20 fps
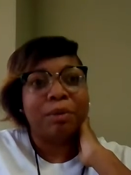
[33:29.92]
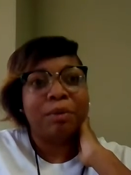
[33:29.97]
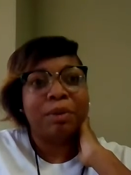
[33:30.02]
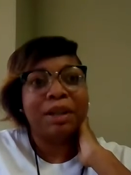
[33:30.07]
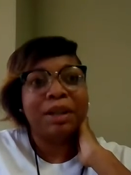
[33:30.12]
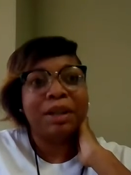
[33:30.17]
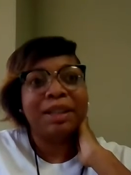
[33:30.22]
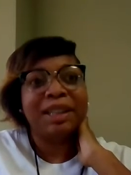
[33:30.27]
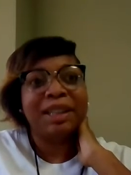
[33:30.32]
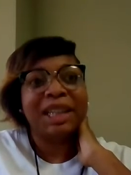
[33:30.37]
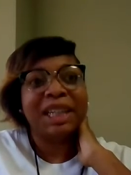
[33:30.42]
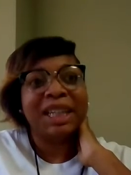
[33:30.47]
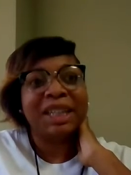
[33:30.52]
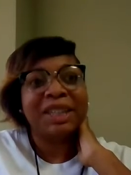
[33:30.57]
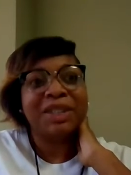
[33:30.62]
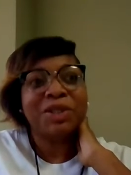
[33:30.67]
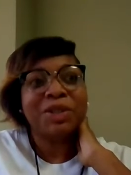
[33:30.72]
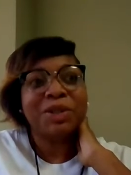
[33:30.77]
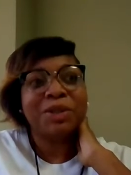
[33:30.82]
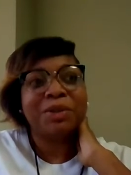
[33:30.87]
One of
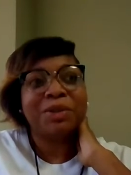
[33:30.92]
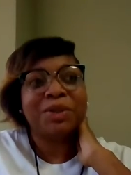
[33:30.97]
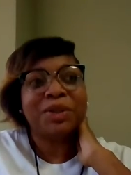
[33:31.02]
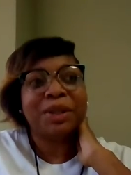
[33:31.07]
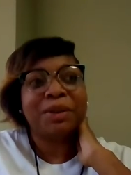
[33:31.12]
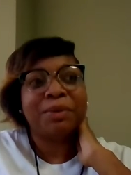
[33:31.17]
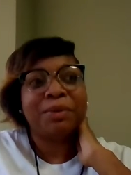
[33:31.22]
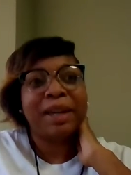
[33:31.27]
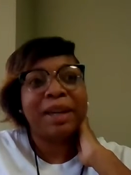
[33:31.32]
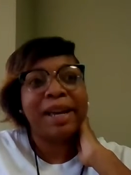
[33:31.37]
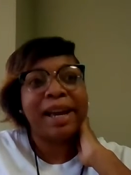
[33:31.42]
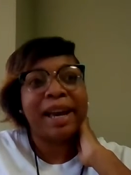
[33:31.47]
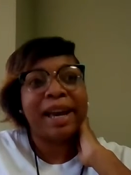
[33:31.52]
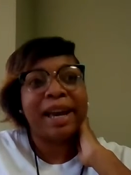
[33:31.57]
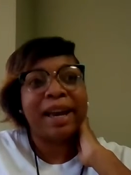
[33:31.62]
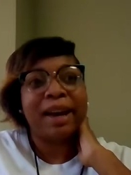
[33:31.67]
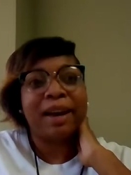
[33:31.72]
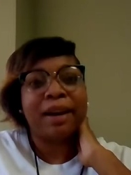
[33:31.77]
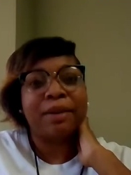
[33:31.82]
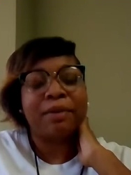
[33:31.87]
the issues that we
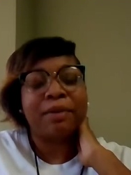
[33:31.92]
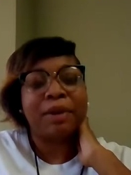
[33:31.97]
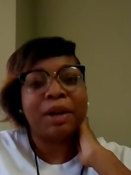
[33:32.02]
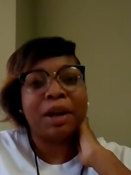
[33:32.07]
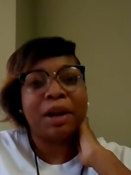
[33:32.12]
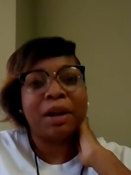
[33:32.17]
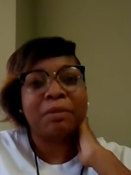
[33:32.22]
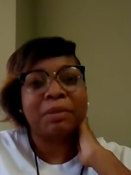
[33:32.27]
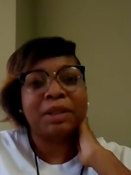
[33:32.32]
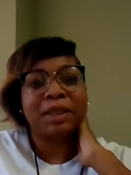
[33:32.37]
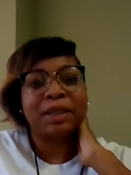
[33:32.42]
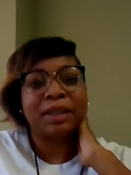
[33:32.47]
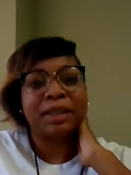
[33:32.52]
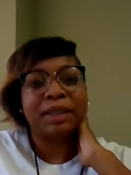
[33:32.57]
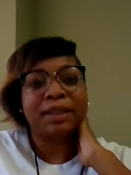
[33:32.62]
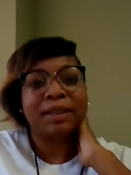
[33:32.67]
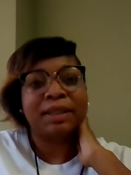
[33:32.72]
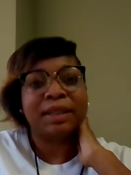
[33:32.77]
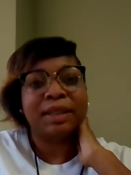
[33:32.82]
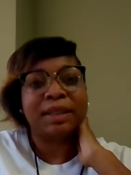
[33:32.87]
have with
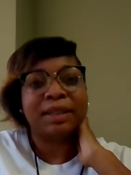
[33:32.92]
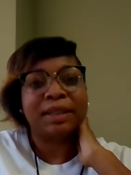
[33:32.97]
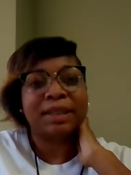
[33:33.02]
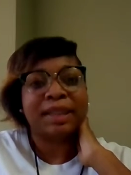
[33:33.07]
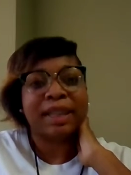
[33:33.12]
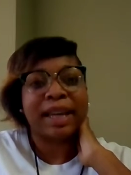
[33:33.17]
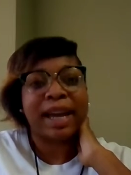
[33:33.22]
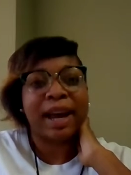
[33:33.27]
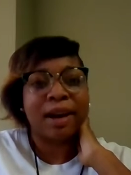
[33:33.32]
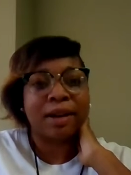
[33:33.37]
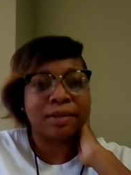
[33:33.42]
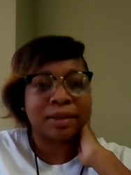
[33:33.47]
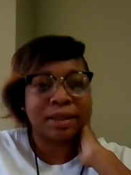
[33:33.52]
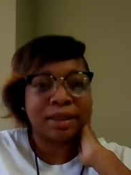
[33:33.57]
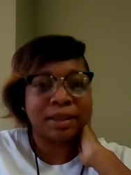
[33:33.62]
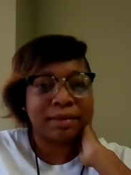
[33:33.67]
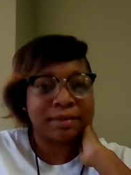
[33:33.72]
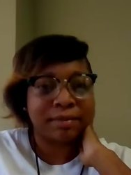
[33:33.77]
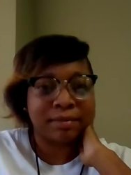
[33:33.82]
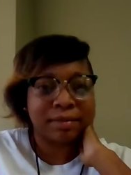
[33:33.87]
homelessness is
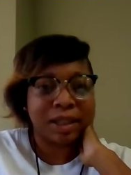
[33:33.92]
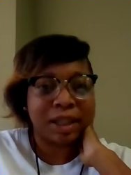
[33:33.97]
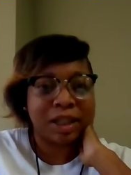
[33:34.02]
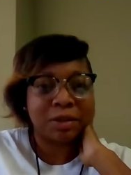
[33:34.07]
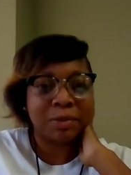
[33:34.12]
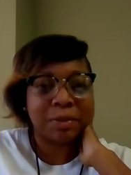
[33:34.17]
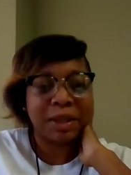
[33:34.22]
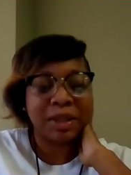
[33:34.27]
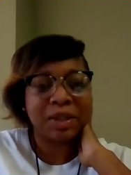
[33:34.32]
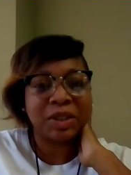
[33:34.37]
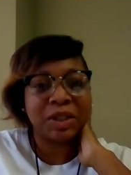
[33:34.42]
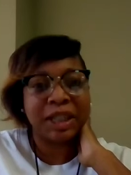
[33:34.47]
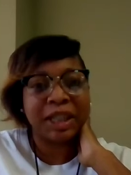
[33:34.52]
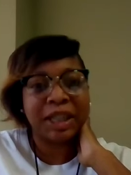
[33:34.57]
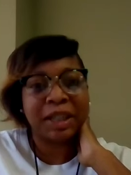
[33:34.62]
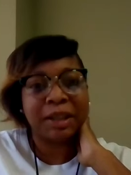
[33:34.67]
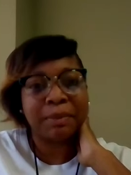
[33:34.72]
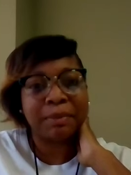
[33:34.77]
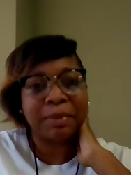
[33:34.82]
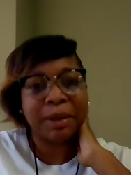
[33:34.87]
housing, especially
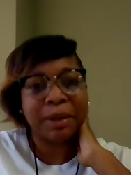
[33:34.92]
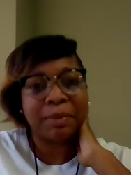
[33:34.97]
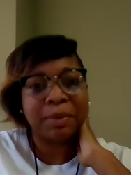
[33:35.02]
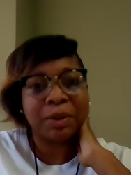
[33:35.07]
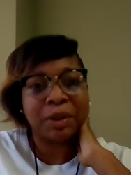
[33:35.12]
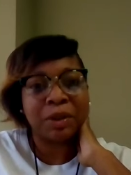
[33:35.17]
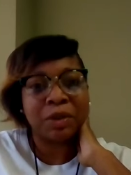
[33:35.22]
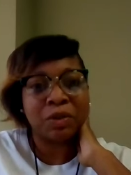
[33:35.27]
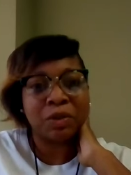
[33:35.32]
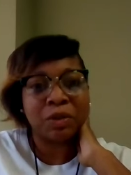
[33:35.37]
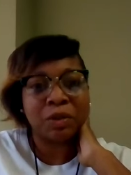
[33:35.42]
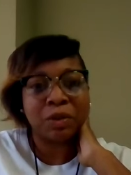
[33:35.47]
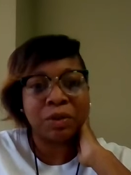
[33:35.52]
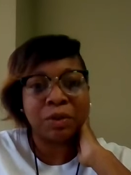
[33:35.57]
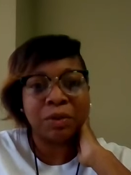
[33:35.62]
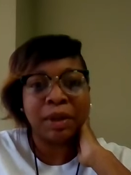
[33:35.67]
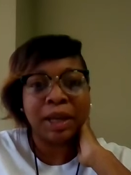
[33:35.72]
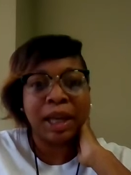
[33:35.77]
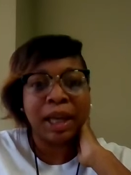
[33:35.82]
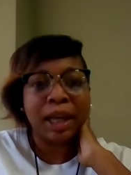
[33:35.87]
getting people
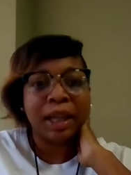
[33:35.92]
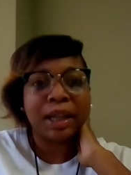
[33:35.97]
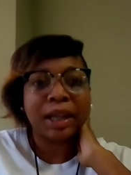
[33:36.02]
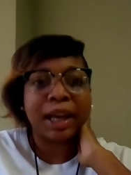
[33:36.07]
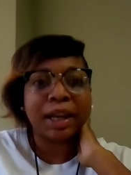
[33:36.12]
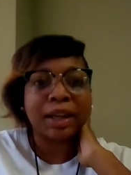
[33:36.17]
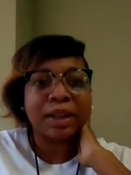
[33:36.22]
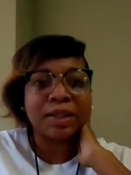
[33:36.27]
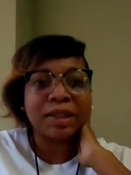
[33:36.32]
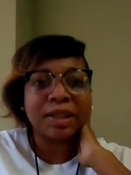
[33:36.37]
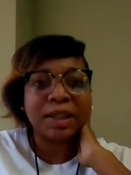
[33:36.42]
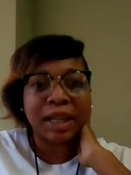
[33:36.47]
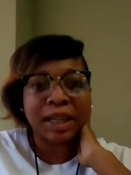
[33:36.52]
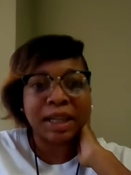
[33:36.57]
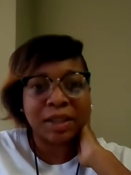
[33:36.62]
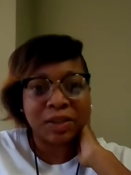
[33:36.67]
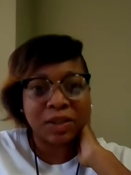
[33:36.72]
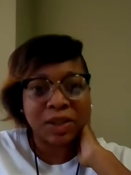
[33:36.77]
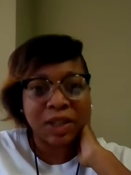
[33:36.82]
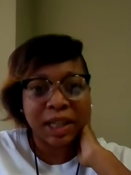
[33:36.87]
into like a
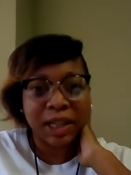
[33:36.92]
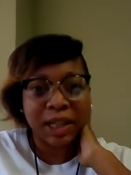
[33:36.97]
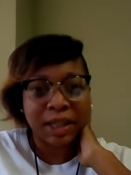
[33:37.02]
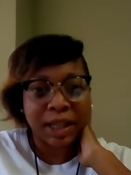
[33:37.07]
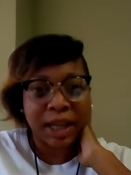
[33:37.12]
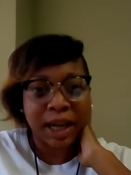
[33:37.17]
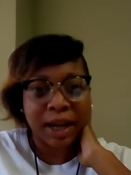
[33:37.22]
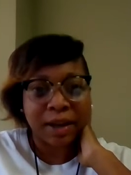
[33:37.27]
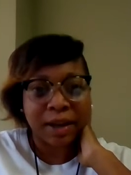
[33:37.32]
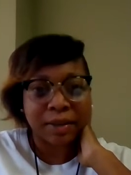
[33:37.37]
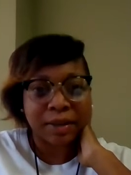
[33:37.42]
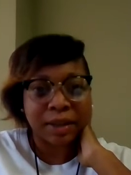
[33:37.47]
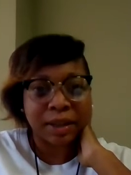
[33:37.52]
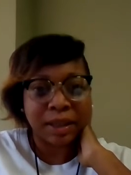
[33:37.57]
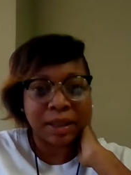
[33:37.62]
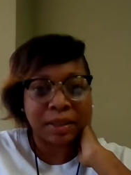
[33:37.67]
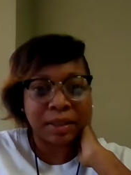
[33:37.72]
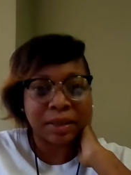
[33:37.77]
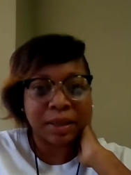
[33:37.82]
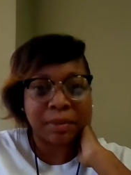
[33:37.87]
second chance
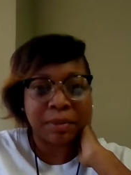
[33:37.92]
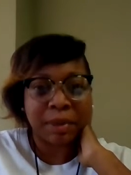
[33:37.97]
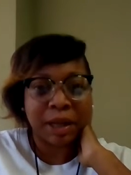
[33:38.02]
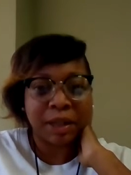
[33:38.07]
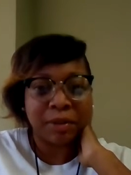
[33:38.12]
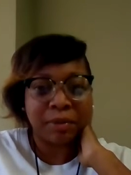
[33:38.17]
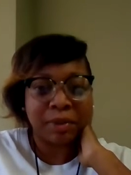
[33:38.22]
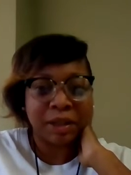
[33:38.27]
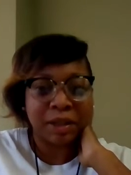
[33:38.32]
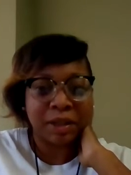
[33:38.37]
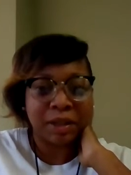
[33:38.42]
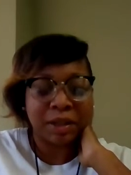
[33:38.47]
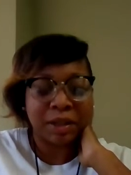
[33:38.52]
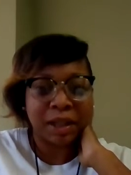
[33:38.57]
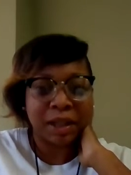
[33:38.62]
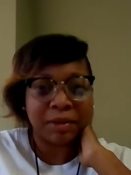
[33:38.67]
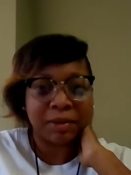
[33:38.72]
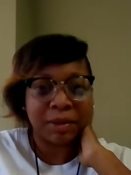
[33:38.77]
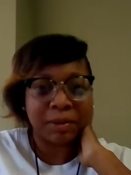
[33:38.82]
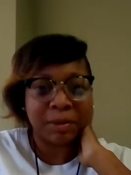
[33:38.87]
housing, somebody willing
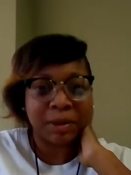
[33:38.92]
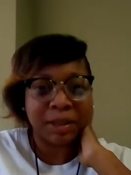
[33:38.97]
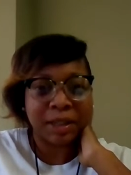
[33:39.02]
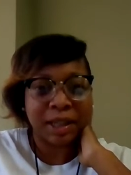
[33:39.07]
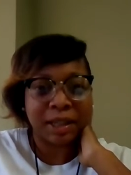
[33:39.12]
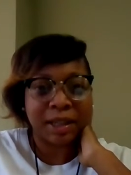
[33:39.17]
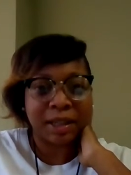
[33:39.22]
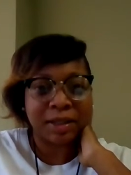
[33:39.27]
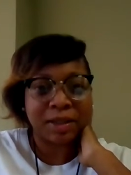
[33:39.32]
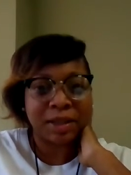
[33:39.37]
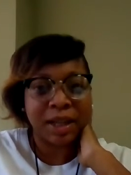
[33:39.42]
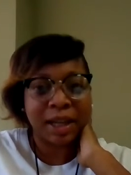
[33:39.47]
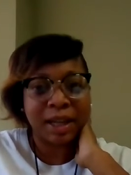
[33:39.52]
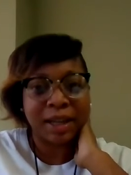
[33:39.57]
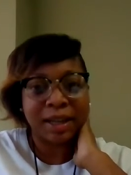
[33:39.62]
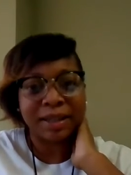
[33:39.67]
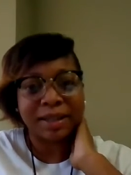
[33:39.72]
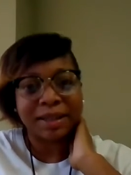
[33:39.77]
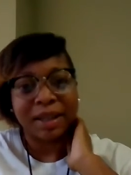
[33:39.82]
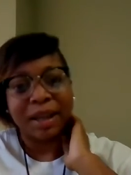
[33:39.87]
to give them a second
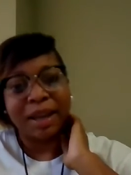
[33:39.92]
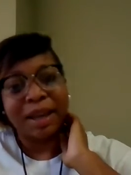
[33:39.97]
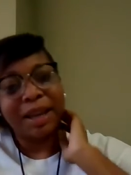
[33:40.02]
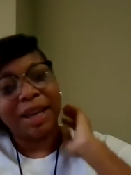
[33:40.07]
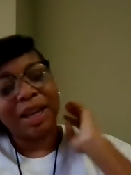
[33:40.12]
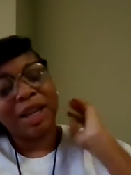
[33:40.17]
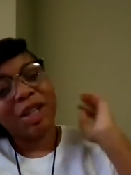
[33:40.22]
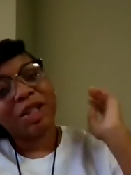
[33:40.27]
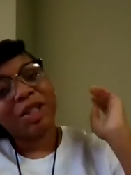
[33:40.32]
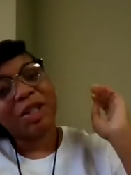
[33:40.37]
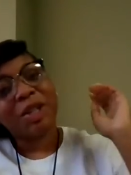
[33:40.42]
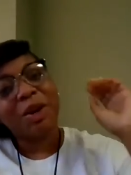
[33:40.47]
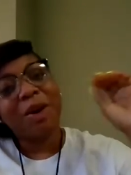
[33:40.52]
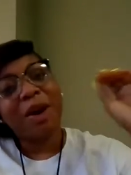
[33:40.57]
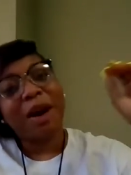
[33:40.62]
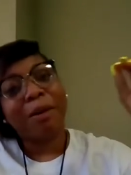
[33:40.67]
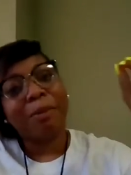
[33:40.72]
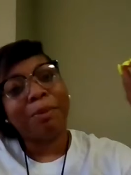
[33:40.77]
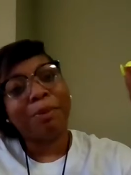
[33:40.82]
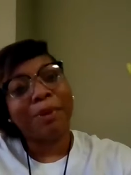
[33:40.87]
chance. So
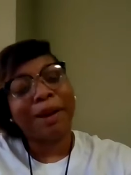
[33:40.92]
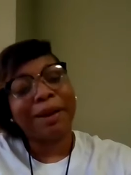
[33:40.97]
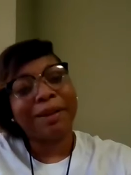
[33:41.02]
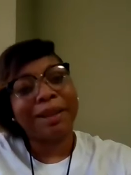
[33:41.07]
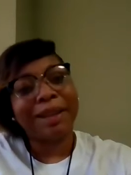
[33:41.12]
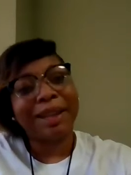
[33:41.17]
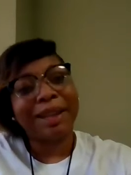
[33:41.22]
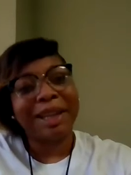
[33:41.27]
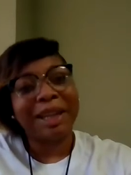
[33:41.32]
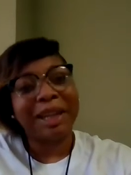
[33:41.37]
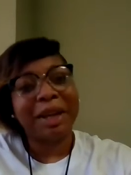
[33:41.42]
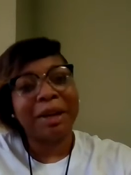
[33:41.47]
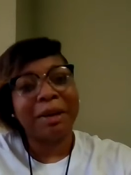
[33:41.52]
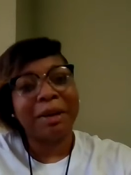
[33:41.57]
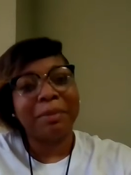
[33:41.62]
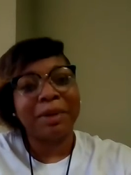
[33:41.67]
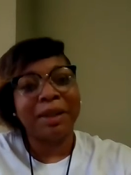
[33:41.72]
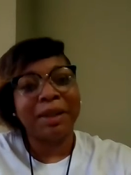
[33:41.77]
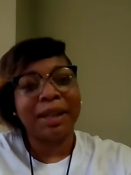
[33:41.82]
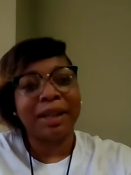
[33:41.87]
I brought that
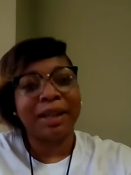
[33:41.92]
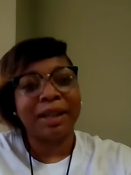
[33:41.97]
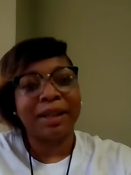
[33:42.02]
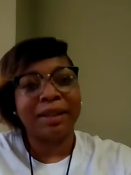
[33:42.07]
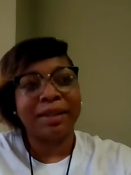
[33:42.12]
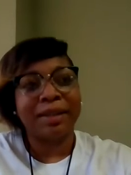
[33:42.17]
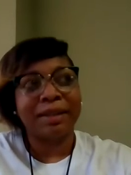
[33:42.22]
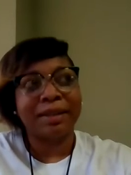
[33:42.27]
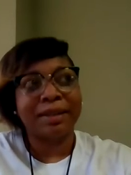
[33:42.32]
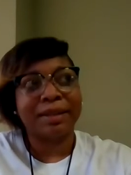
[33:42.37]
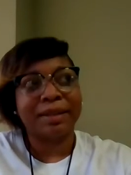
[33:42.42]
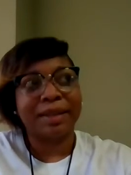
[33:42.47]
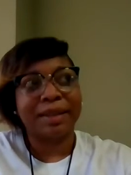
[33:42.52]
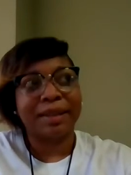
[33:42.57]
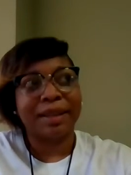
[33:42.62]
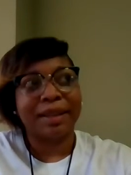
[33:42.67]
up because